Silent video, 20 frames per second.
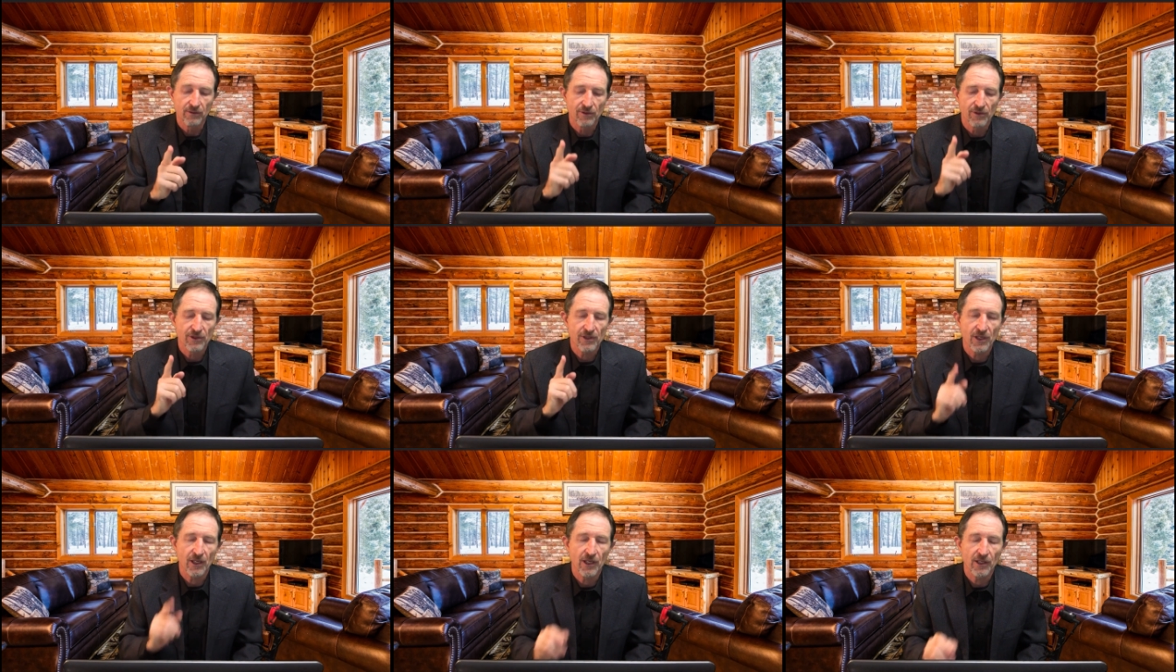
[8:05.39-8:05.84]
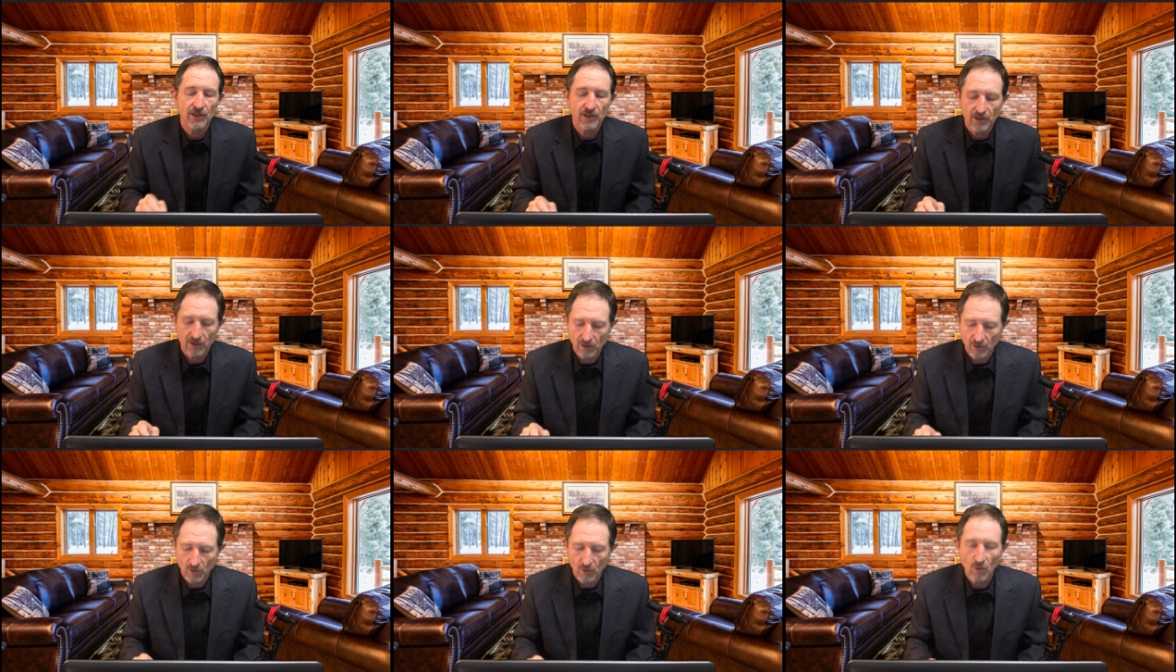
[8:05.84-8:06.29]

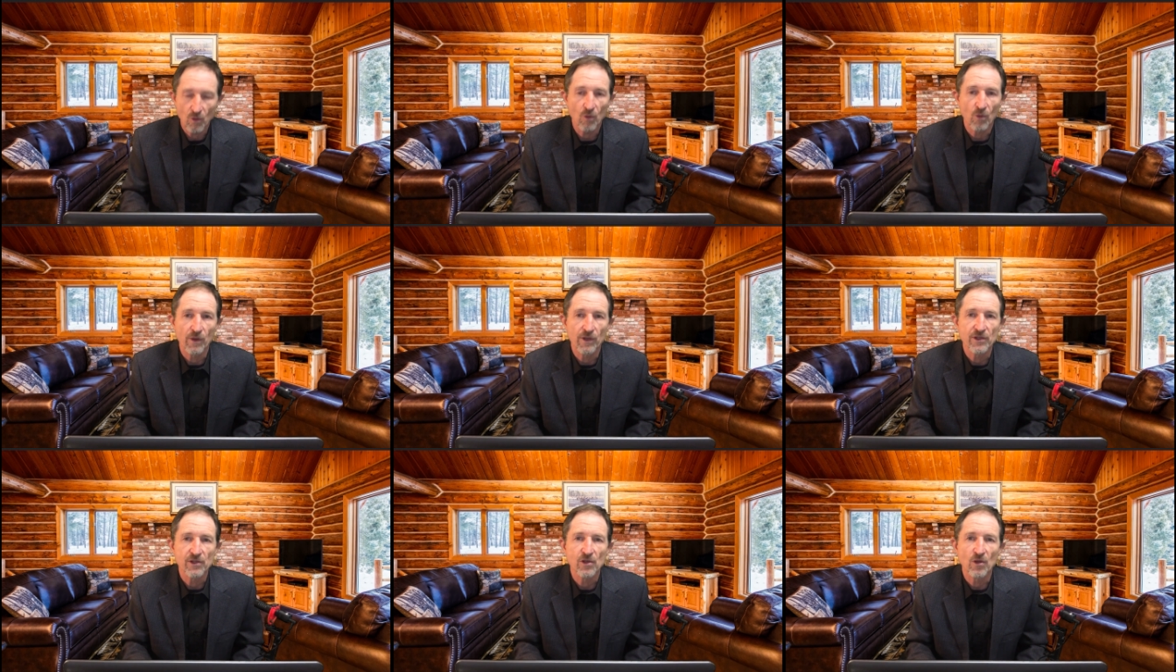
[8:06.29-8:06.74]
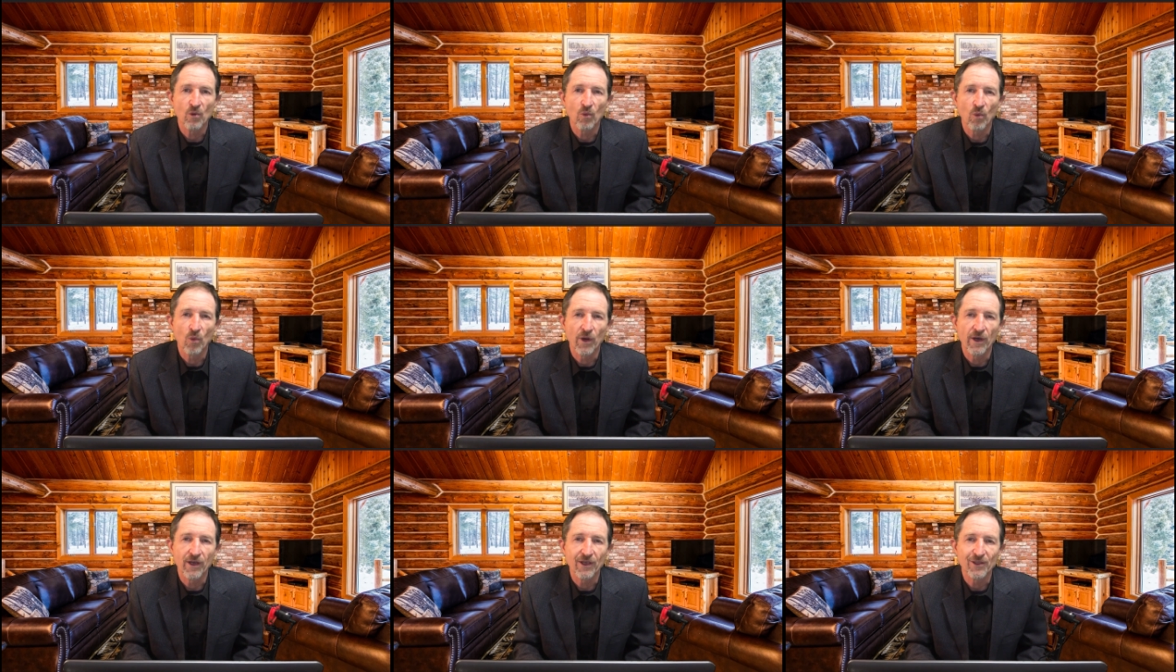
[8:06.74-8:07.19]
Satan always
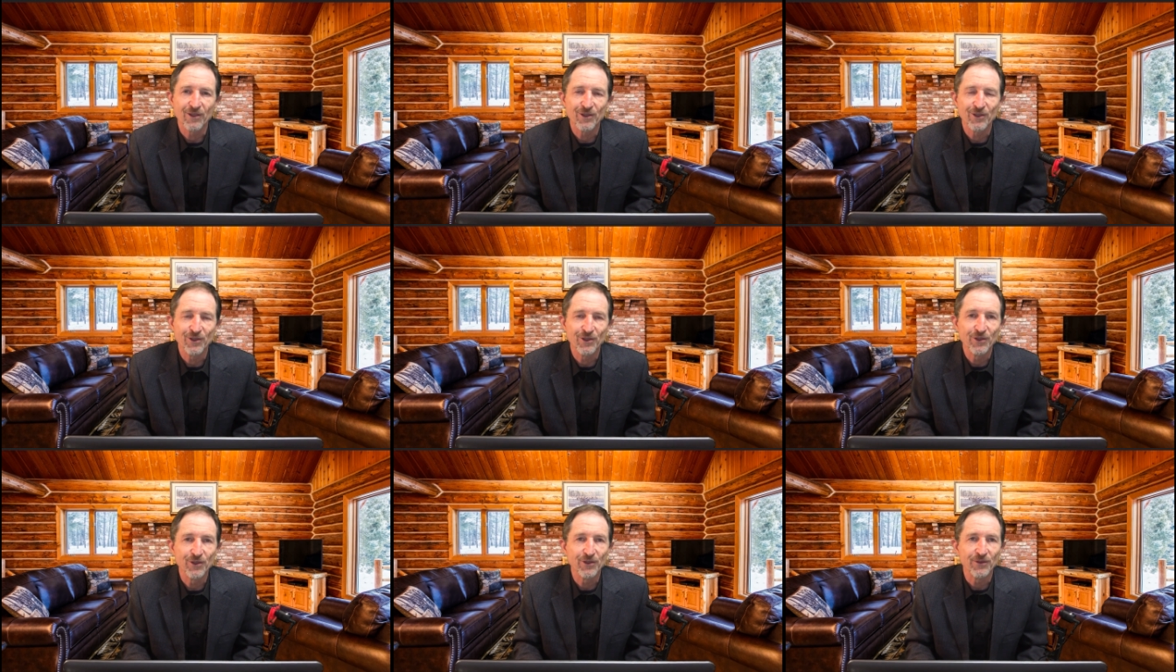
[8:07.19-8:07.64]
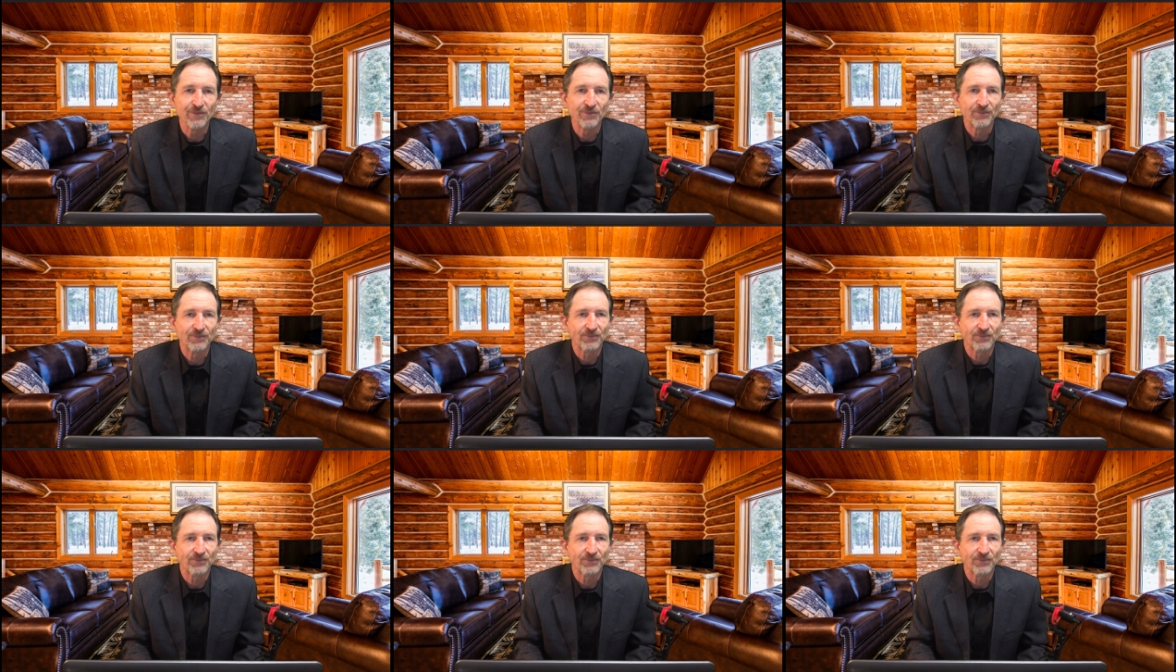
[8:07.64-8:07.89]
wanted to do.